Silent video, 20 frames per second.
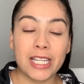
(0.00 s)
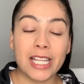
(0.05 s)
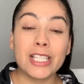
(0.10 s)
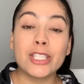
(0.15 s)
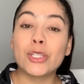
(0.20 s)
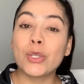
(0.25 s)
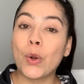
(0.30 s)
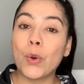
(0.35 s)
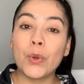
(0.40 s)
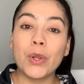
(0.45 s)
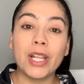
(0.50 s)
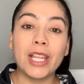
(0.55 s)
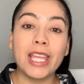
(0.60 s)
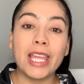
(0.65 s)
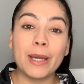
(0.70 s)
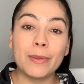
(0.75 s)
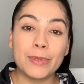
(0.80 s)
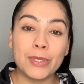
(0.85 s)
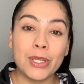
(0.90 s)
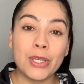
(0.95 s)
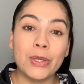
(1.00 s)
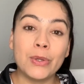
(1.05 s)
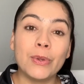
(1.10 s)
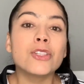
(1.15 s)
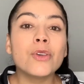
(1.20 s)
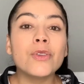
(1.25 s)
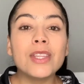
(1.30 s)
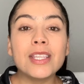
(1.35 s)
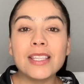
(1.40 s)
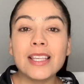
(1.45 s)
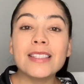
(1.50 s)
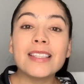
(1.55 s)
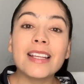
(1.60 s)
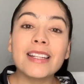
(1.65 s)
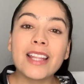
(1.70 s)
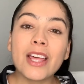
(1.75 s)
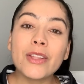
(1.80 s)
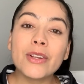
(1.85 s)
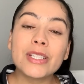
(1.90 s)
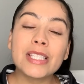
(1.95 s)
It's totally up to you. So this is
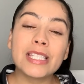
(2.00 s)
another